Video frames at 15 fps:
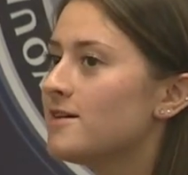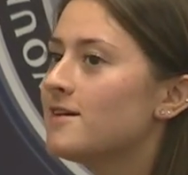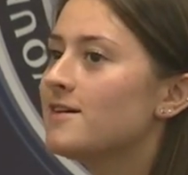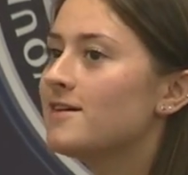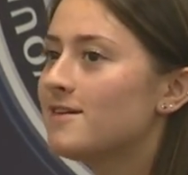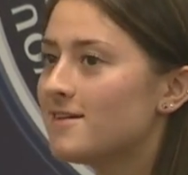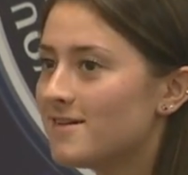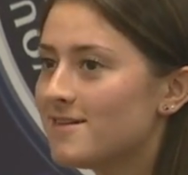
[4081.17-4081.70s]

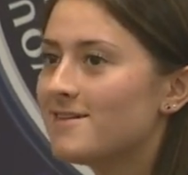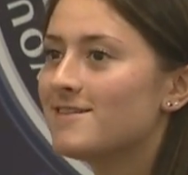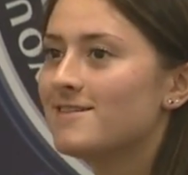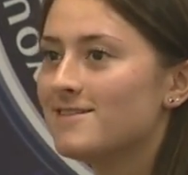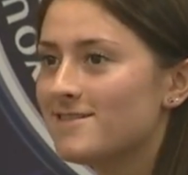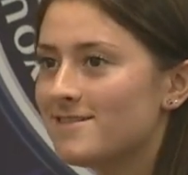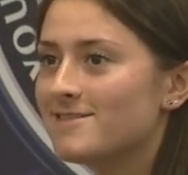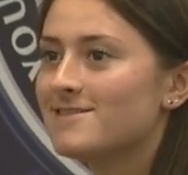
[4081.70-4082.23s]
That's a good
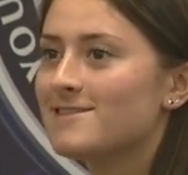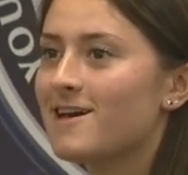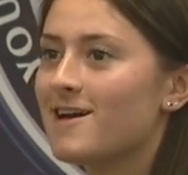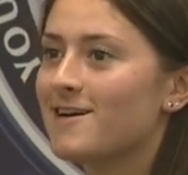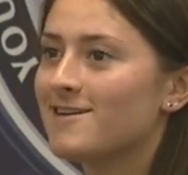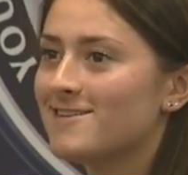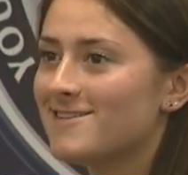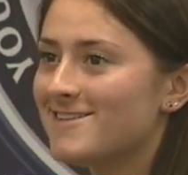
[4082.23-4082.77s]
choice. Yeah. That's,
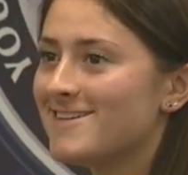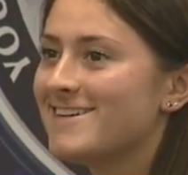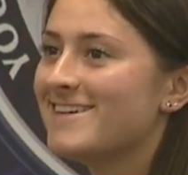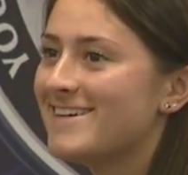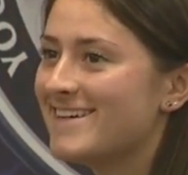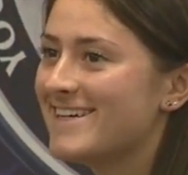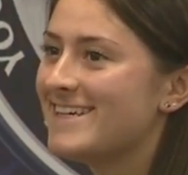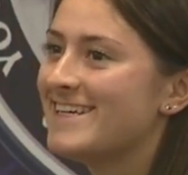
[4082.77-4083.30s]
that's
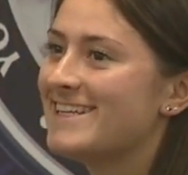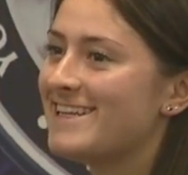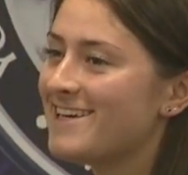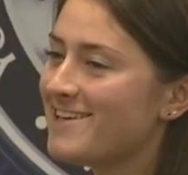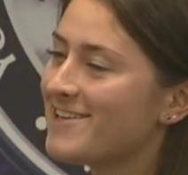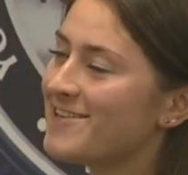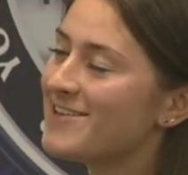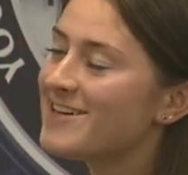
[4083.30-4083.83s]
unique. Thank
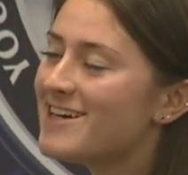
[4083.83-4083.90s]
you.